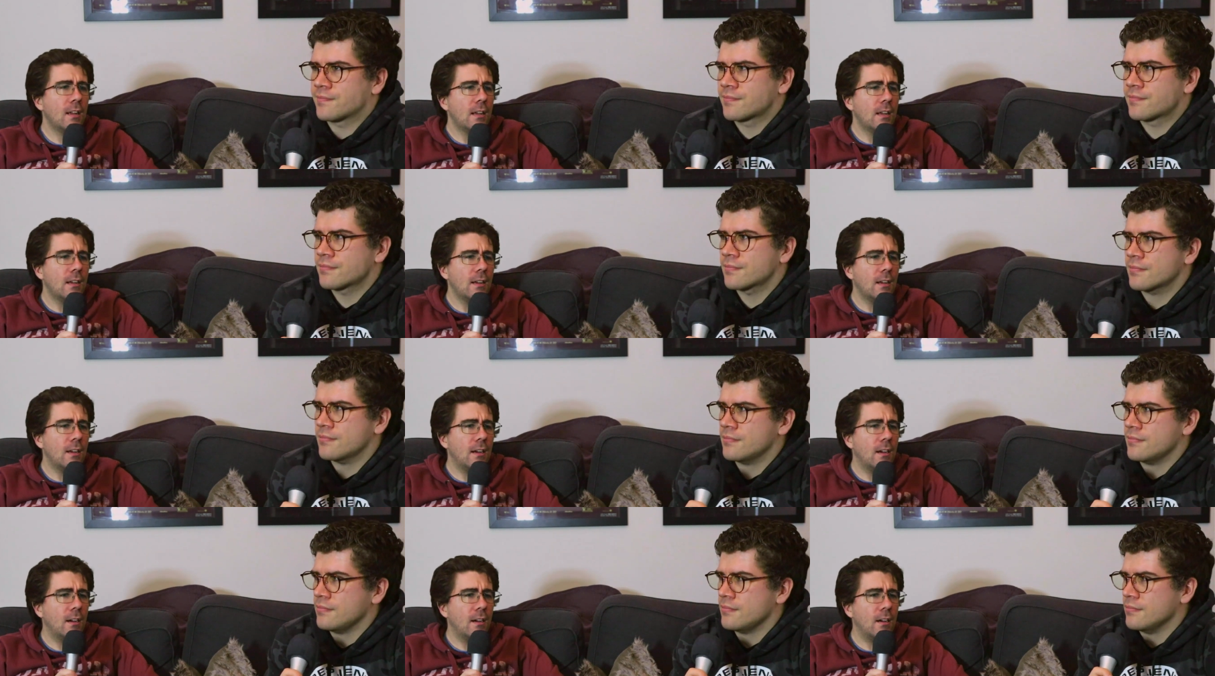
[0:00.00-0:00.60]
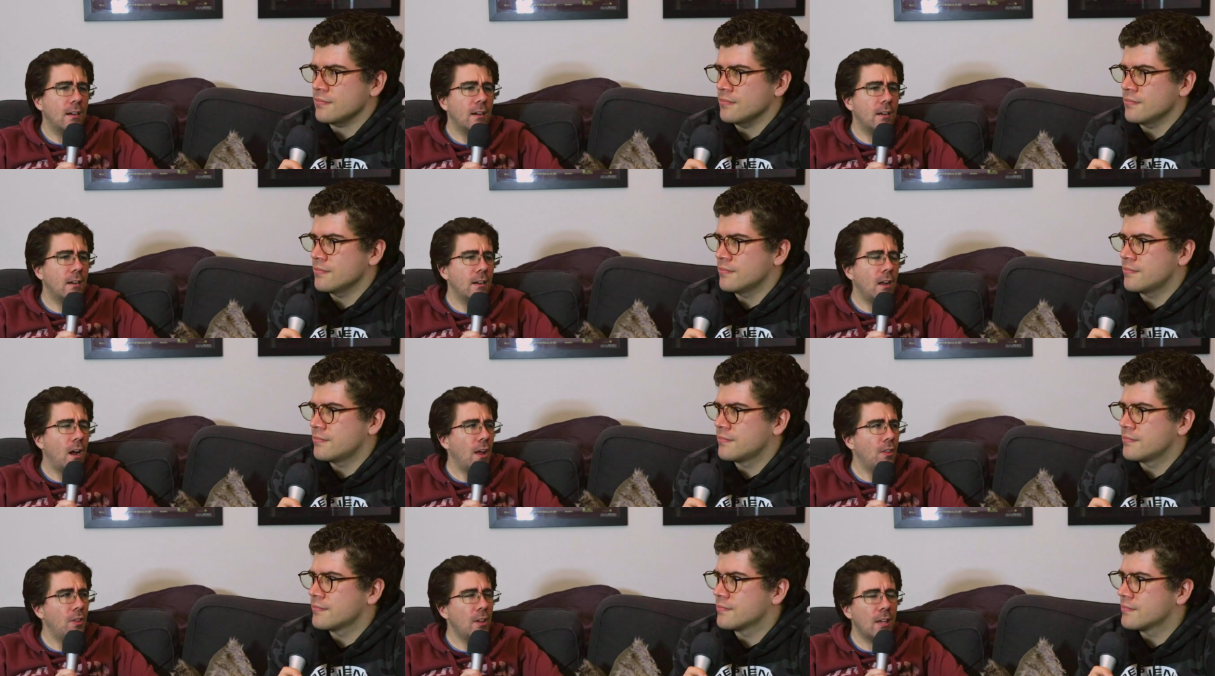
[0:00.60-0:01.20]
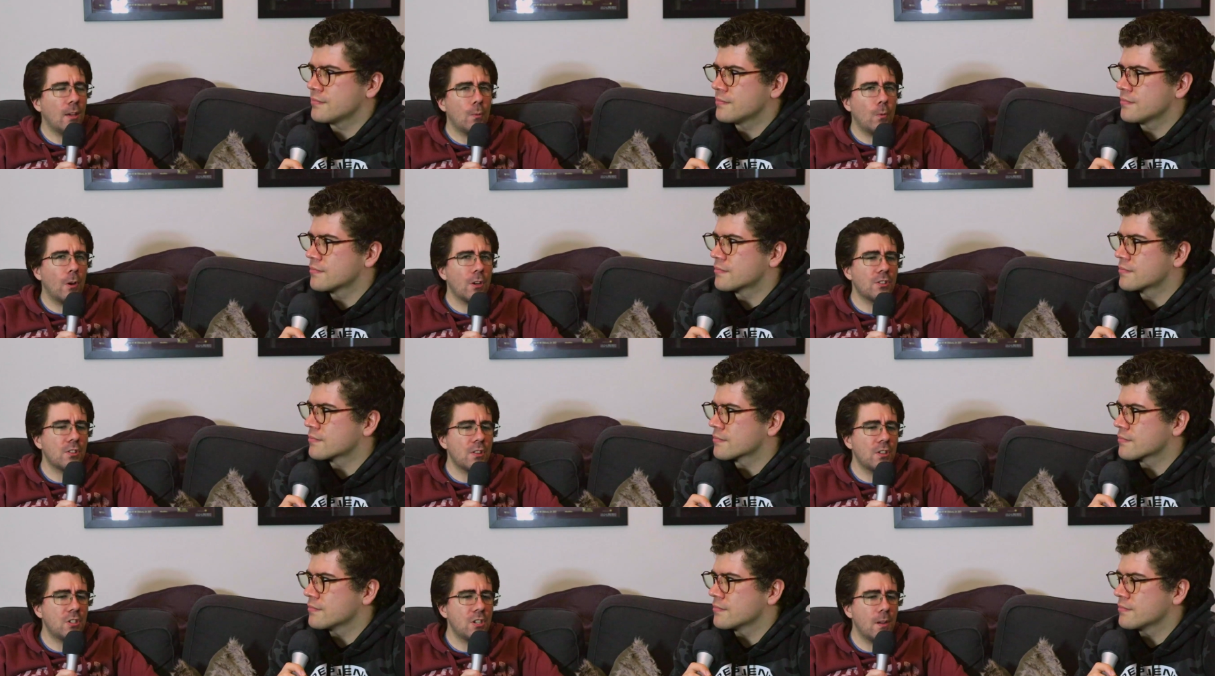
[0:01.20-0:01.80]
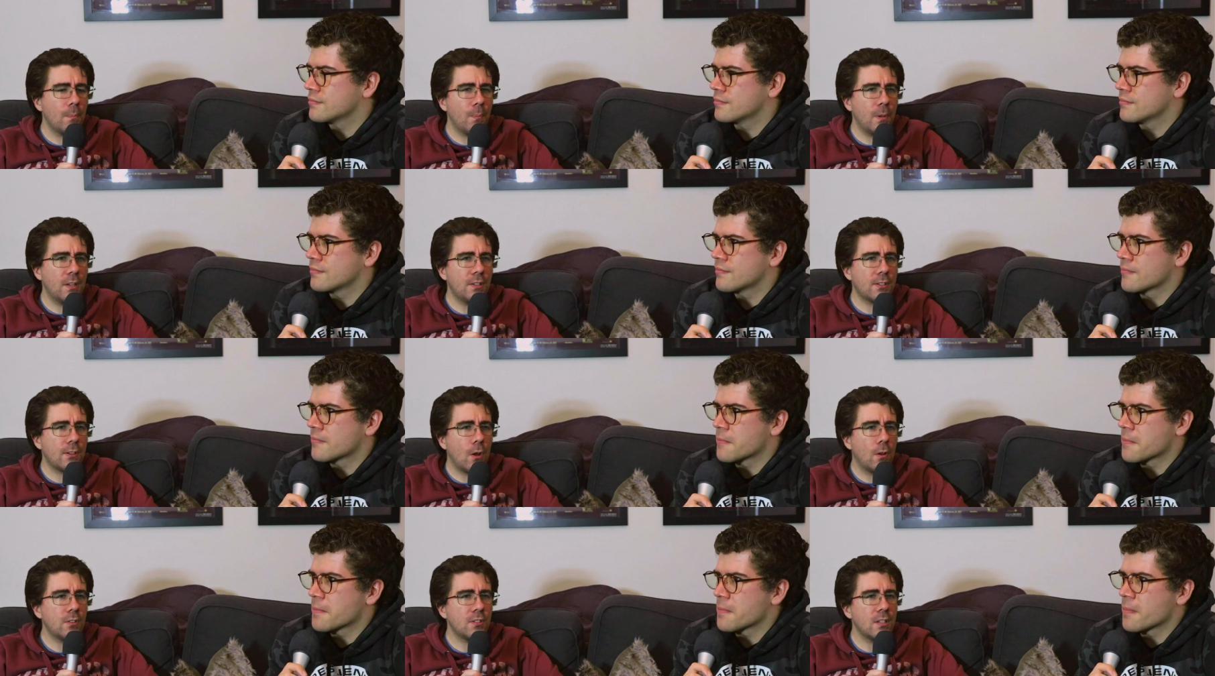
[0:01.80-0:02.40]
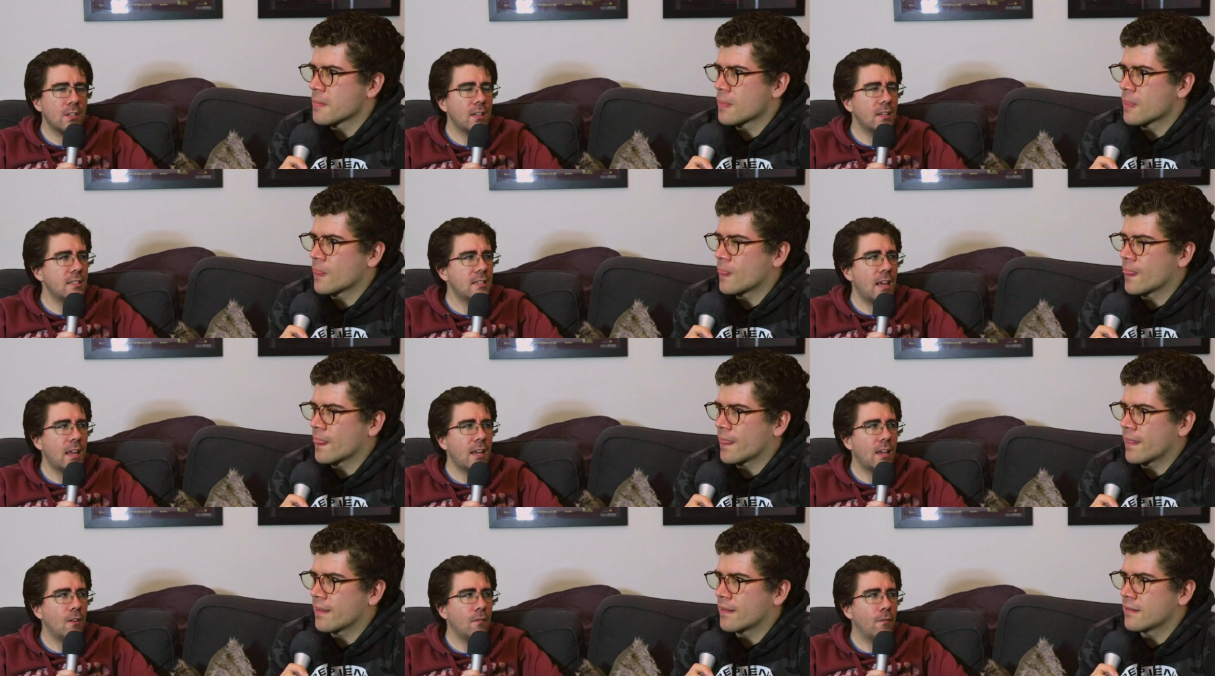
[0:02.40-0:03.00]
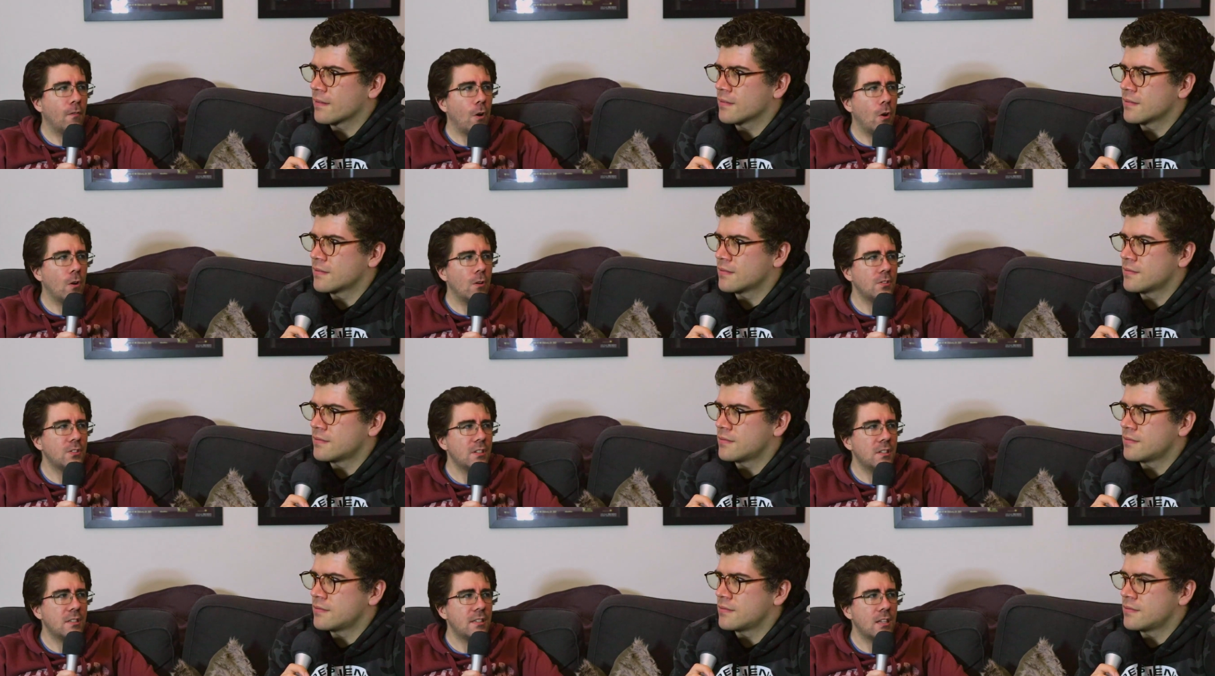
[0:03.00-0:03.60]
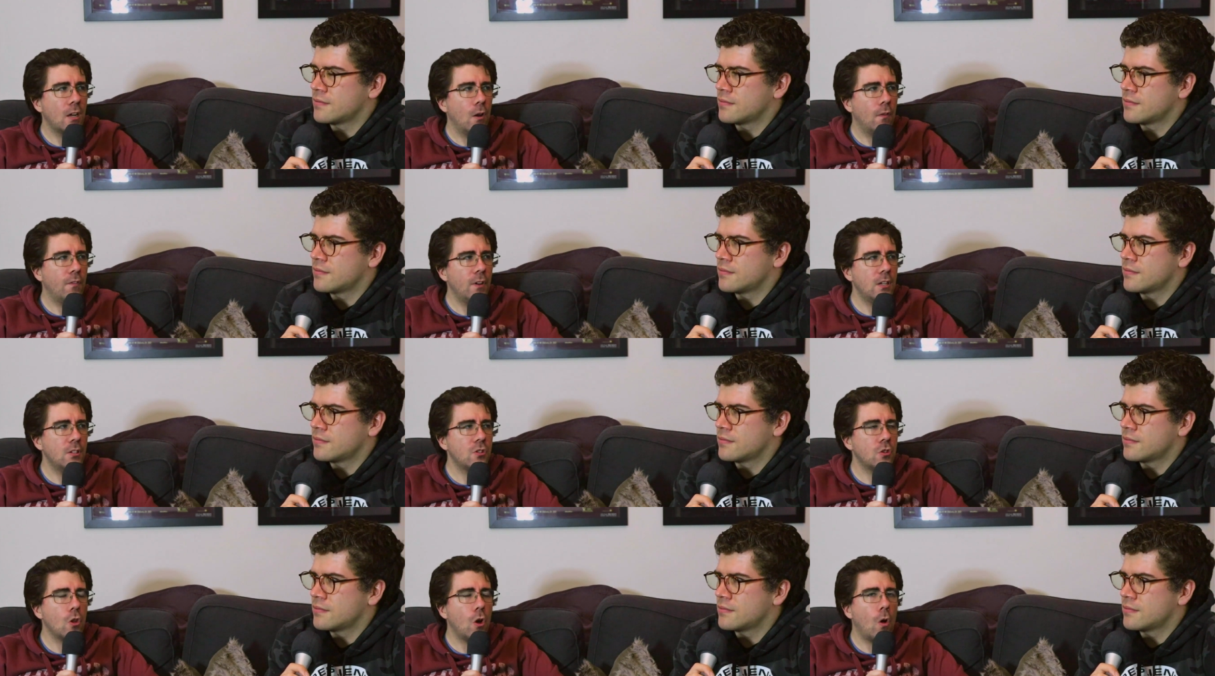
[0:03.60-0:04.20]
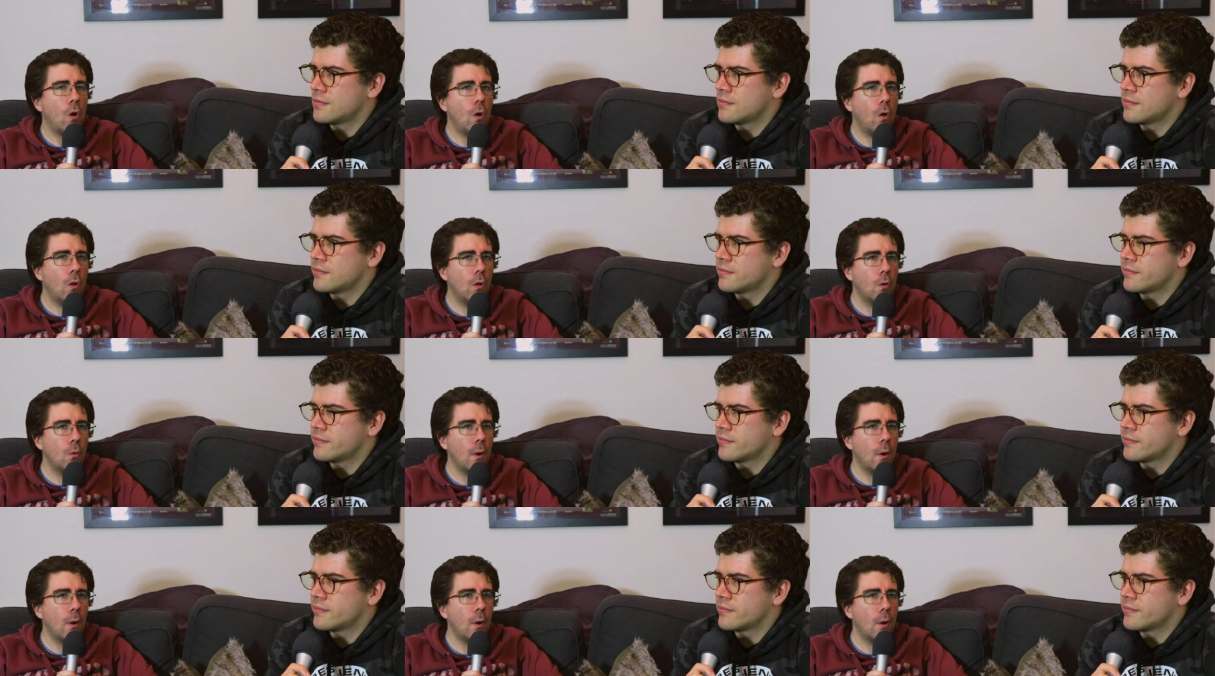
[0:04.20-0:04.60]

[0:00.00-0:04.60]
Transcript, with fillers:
Speaker 1: uh, I think he works on the ship, but is constantly taking photos and selfies the whole way